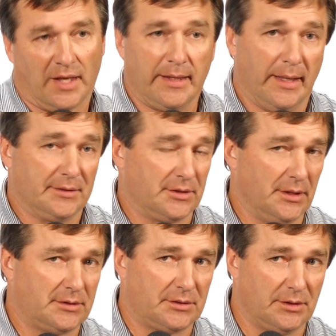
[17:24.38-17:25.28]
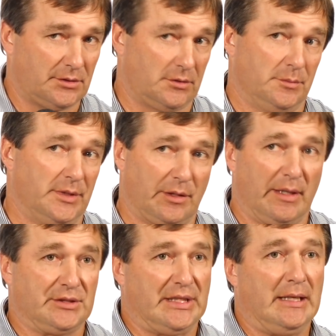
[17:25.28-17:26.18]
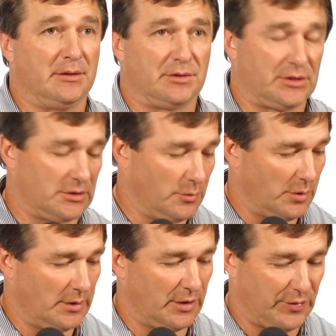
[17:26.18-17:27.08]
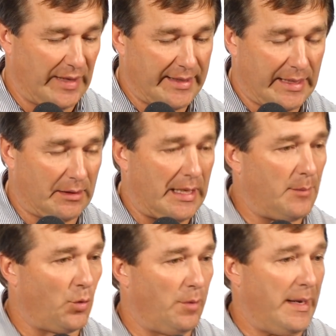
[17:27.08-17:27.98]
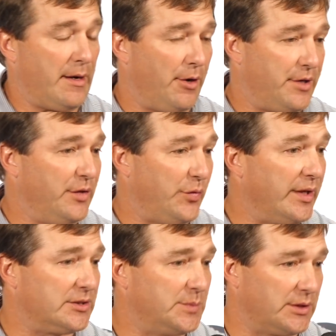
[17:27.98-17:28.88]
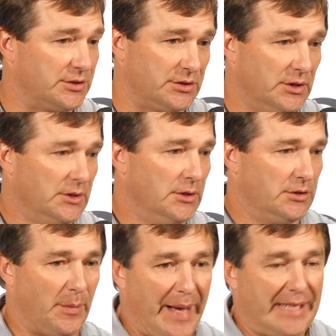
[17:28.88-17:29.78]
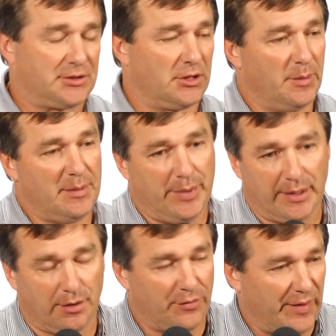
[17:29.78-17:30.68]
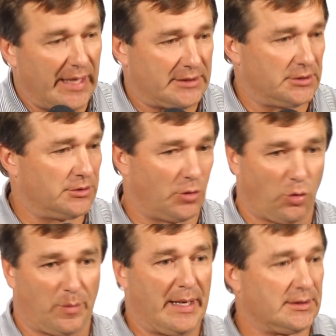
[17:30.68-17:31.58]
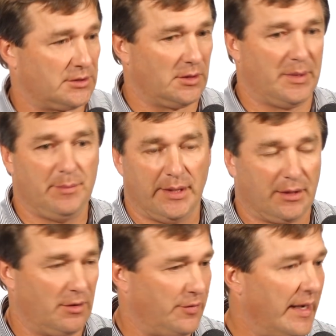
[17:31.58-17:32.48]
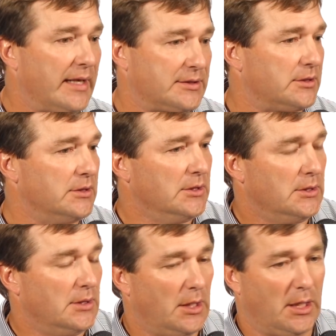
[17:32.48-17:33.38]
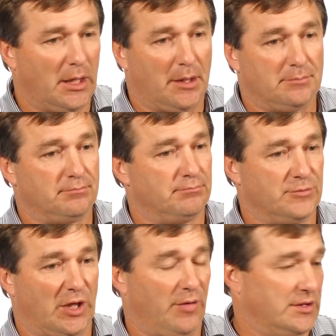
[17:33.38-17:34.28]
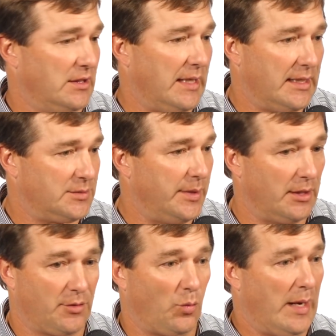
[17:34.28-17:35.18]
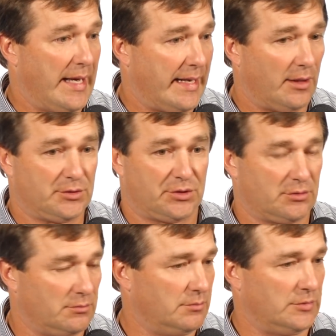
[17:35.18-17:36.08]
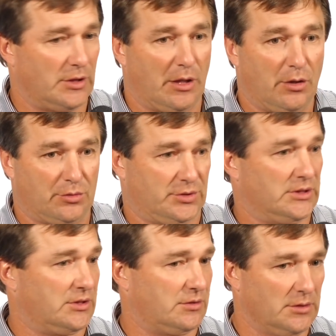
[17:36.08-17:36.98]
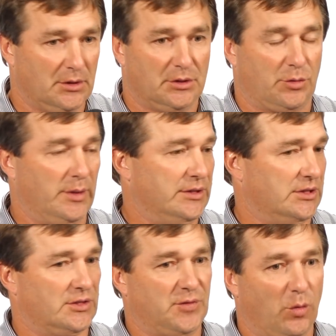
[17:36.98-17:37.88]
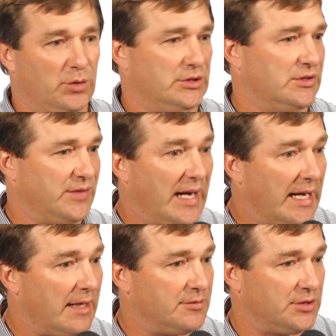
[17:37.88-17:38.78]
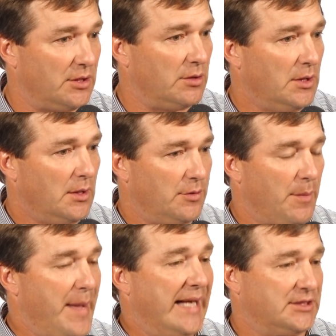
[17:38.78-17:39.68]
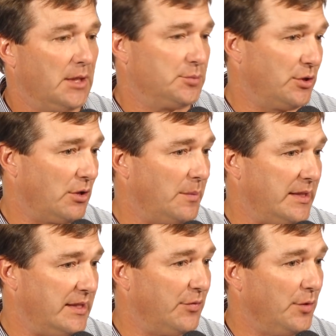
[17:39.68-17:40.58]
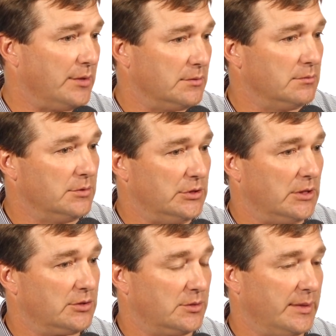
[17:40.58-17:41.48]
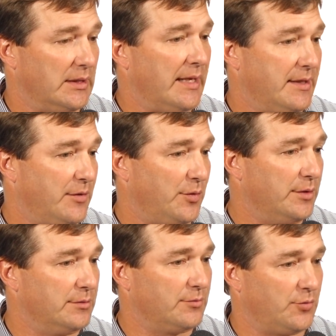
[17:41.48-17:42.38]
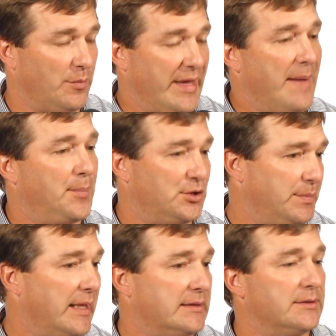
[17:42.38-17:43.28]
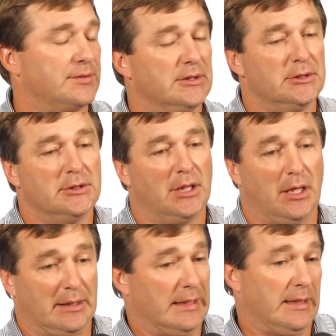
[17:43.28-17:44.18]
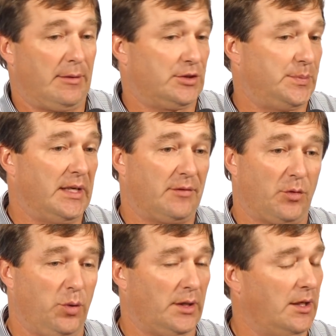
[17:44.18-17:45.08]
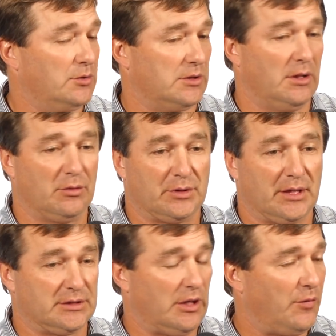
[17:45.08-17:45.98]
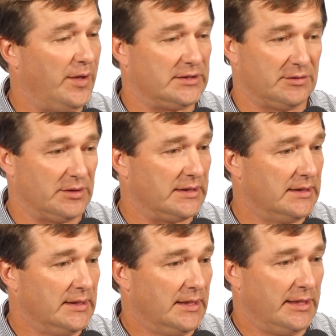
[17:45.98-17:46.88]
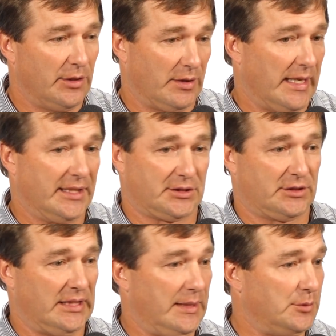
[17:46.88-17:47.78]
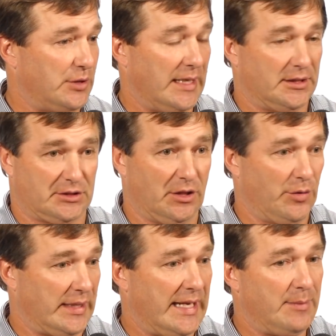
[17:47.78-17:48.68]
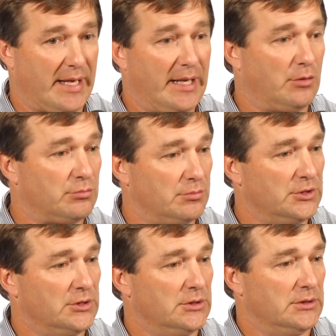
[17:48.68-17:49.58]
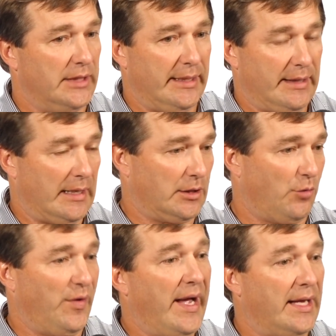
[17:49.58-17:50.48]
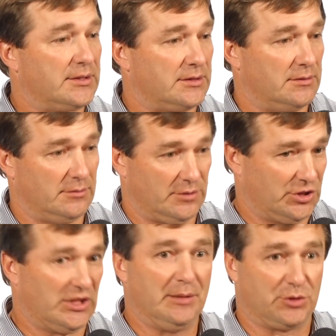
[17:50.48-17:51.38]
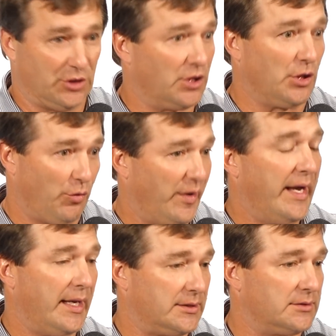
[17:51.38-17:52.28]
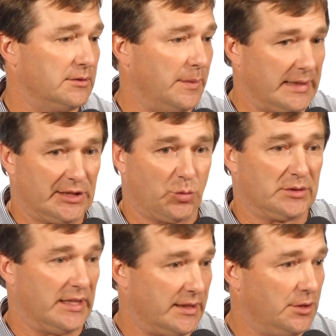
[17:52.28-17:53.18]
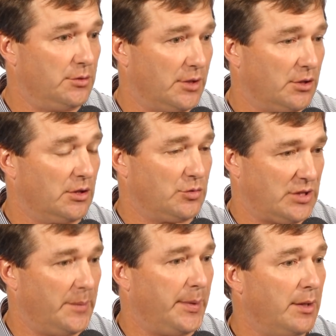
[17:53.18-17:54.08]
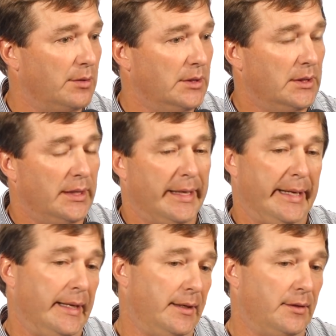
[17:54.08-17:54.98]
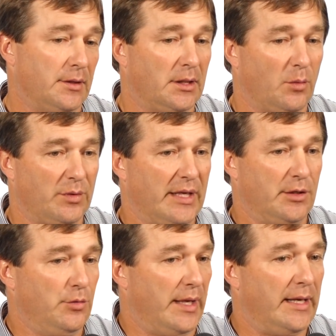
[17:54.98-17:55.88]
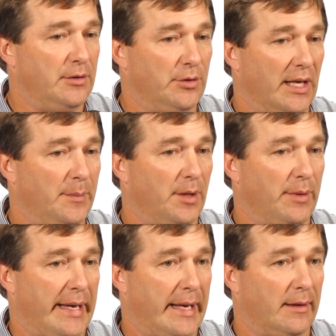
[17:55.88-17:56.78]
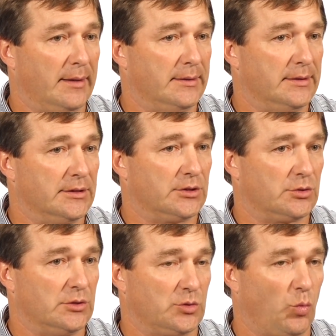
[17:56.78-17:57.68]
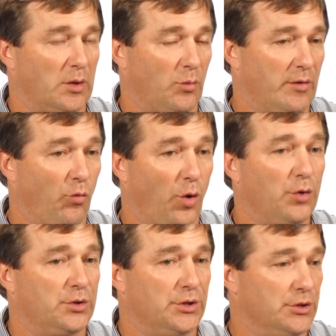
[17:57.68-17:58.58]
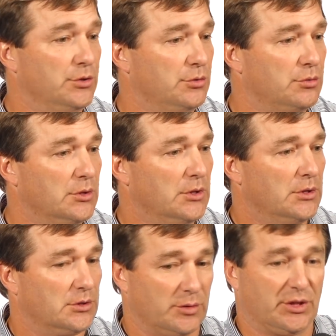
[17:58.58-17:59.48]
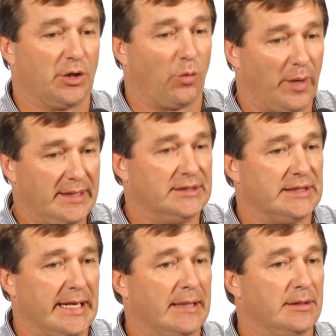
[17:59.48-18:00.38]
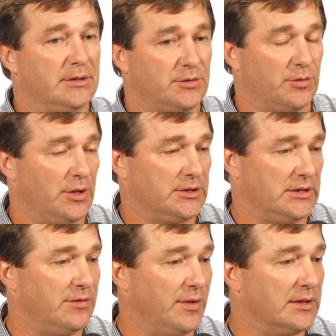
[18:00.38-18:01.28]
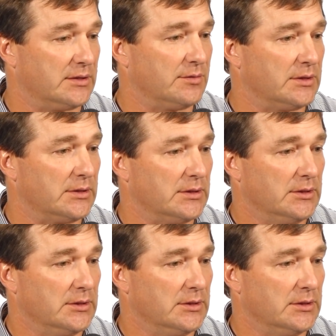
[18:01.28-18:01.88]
Yeah, it's going to be a great challenge. It's going to really find out a lot more about our defense, because the backs are going to be bigger and faster. The quarterback's going to be bigger and faster. The offensive line's bigger. The wideouts, they're all 6'3", 6'4", 6'5". So the matchups are going to be different. You know, it's going to be a lot different from that perspective. I got a lot of respect for what Coach Long does offensively. You know, the last team tried to slow the game down and not go fast. This team's going to go fast. I mean, that's what they do. They're going to go tempo. And when they do that, you got to be able to handle it. It's what we work to do. So it's a great challenge for us defensively.